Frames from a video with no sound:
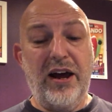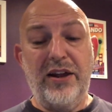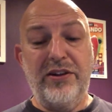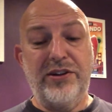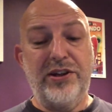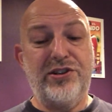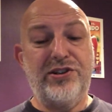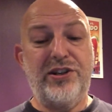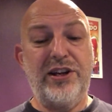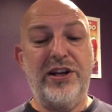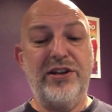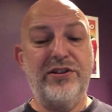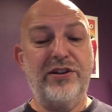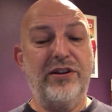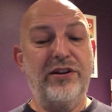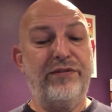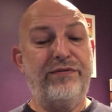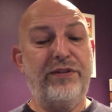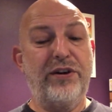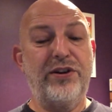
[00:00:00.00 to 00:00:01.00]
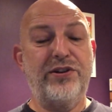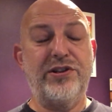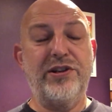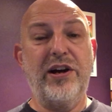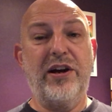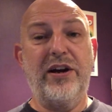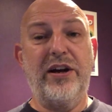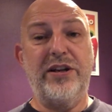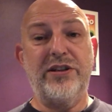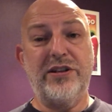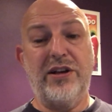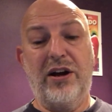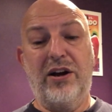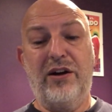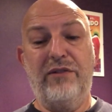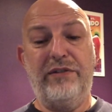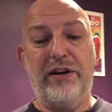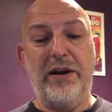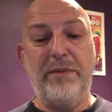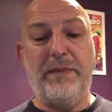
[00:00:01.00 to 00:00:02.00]
This season, the first night
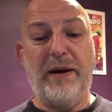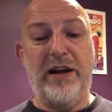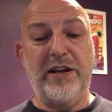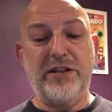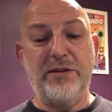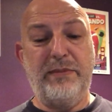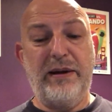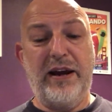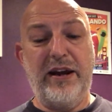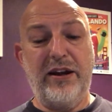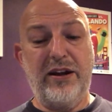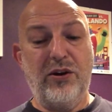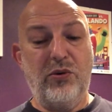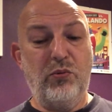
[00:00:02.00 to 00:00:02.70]
of a back-to-back,